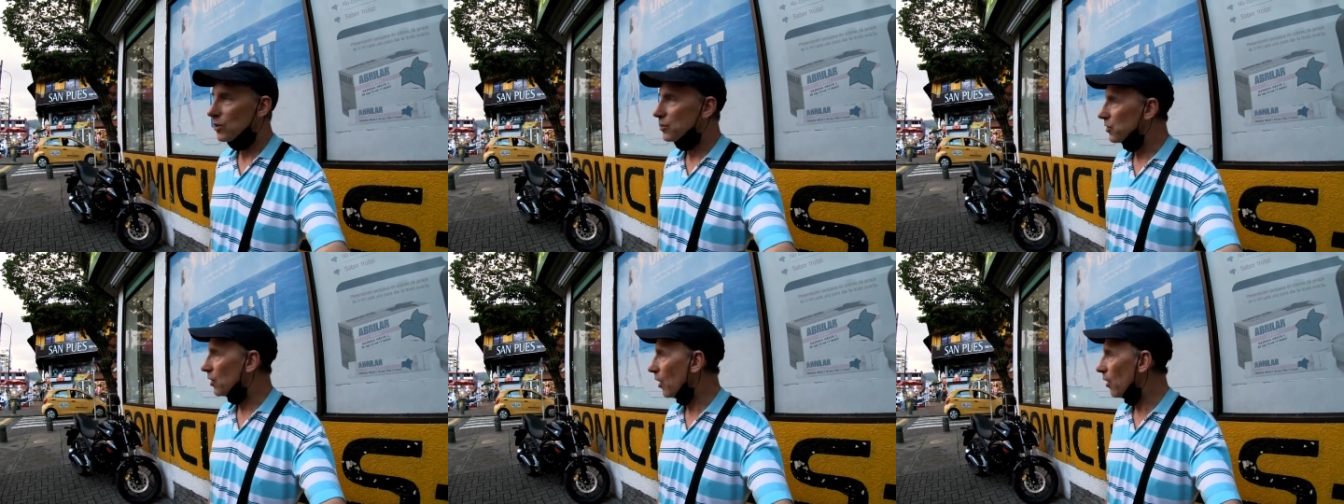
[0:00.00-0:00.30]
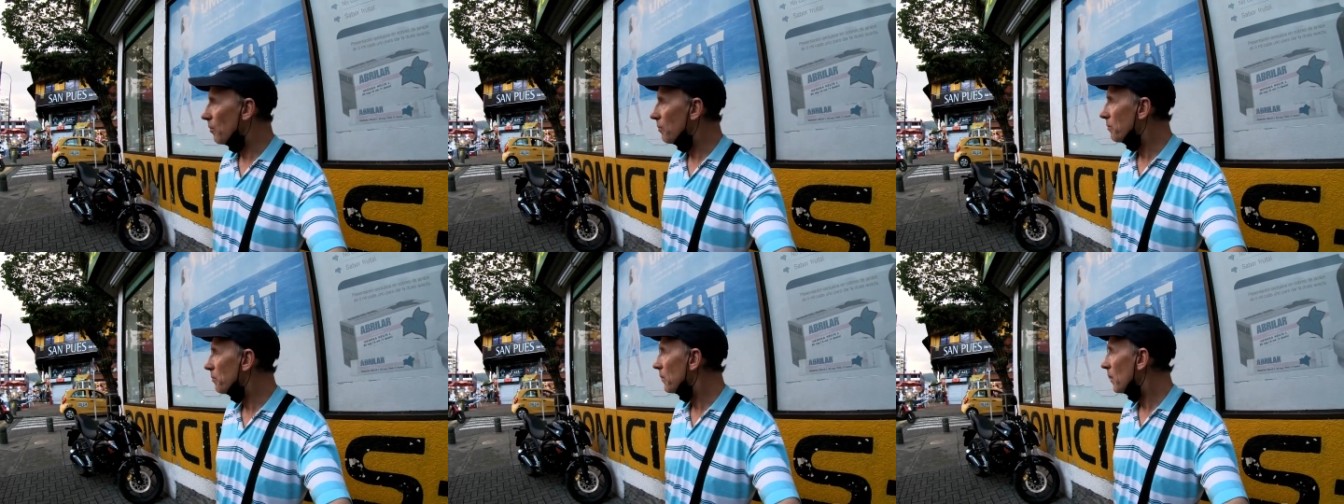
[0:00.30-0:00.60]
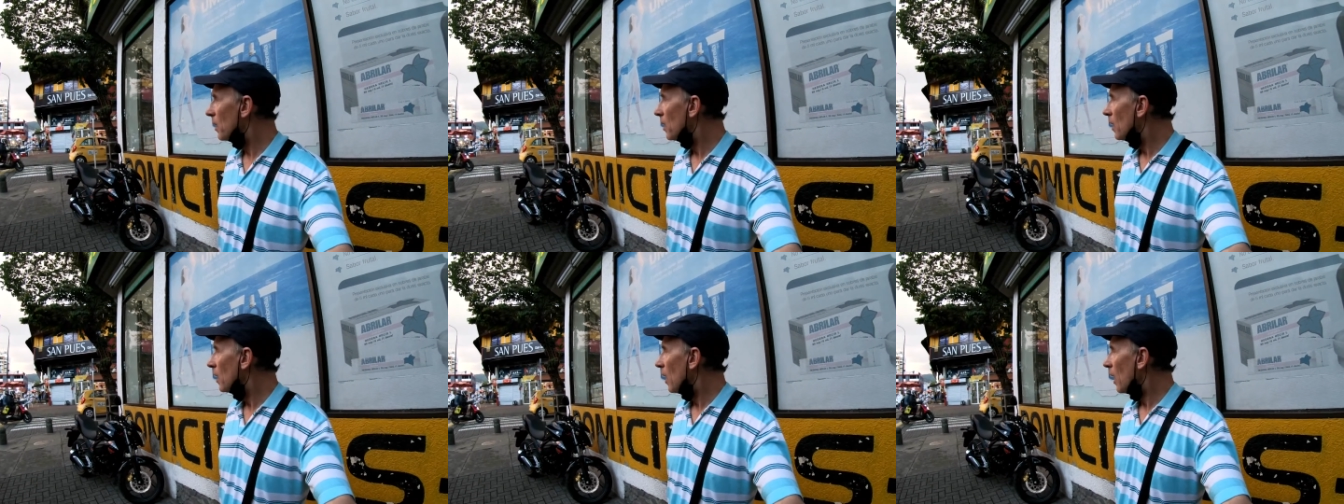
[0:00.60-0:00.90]
So
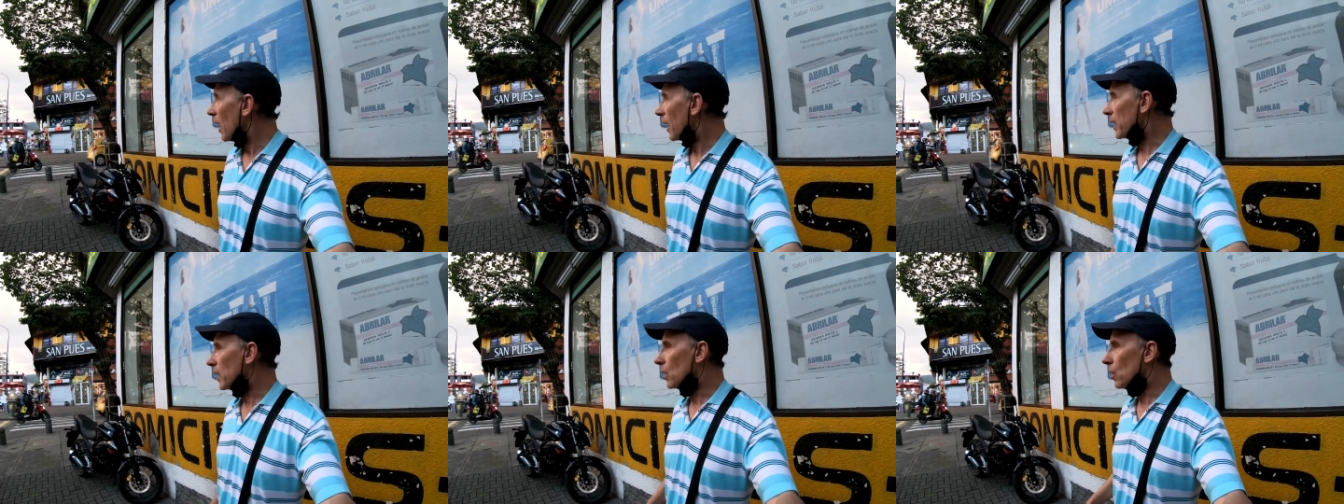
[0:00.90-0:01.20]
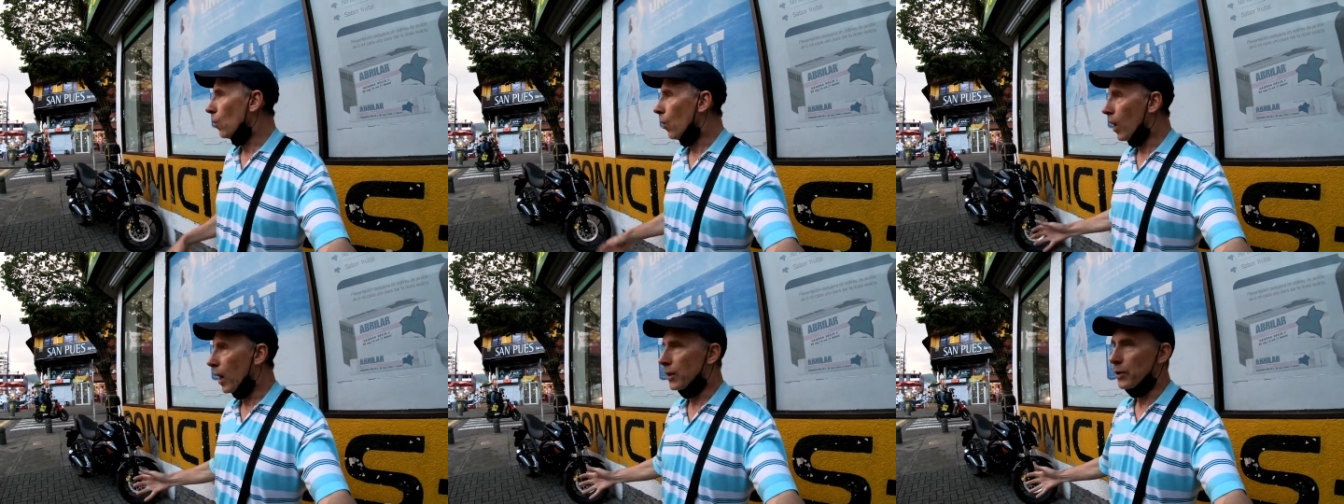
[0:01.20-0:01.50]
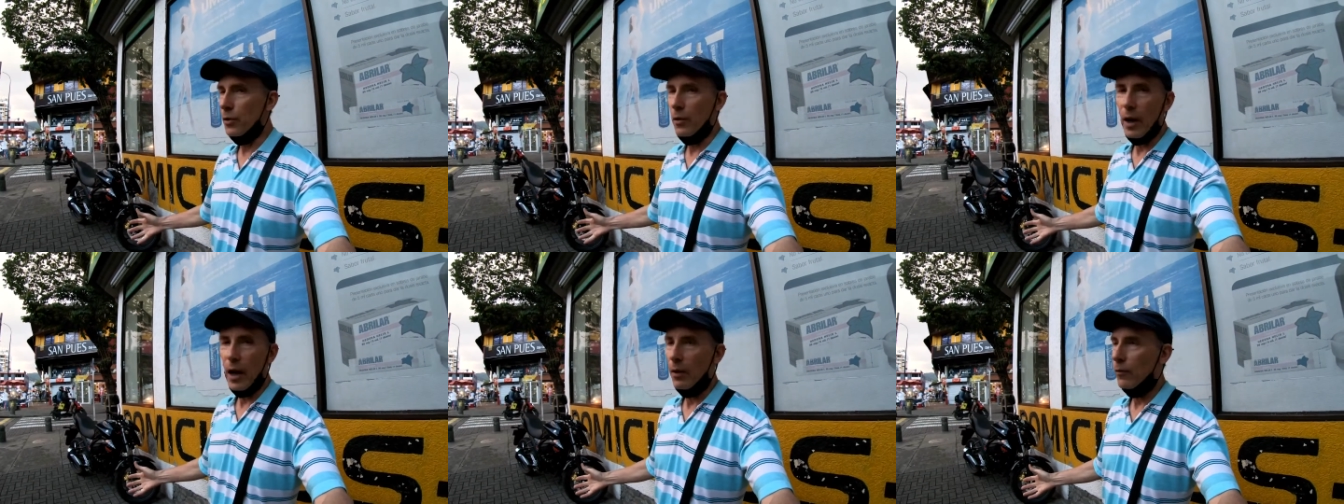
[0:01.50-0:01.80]
I'm going to
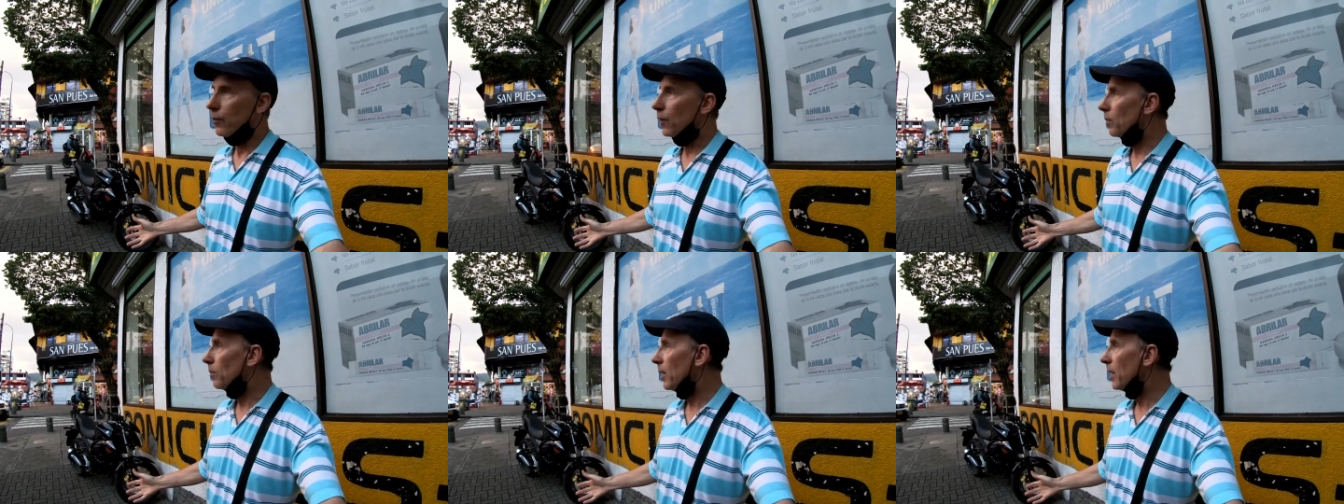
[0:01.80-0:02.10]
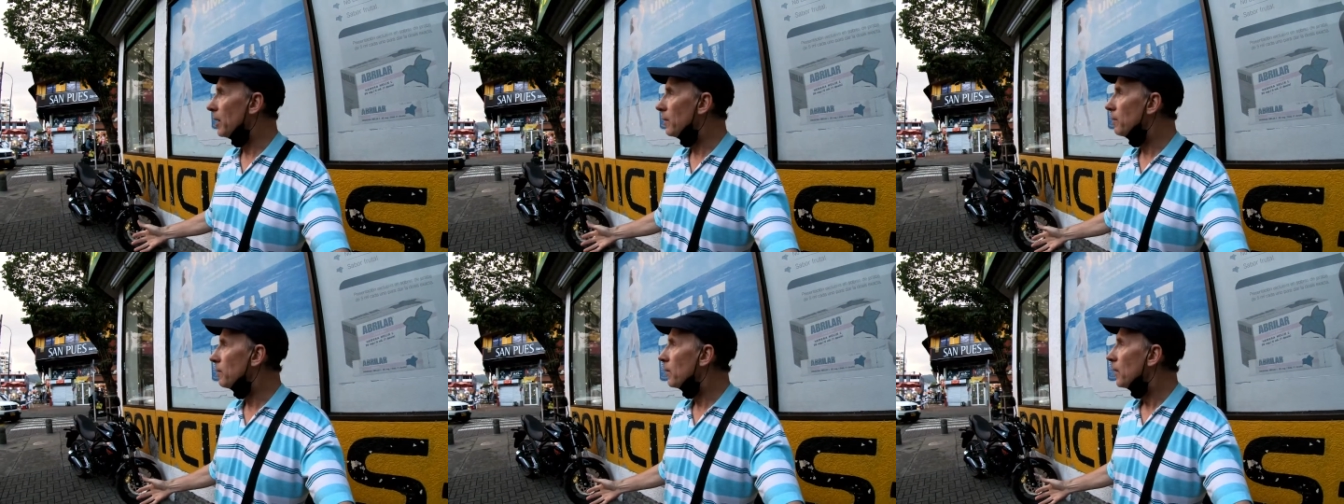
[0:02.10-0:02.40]
wander around for a bit.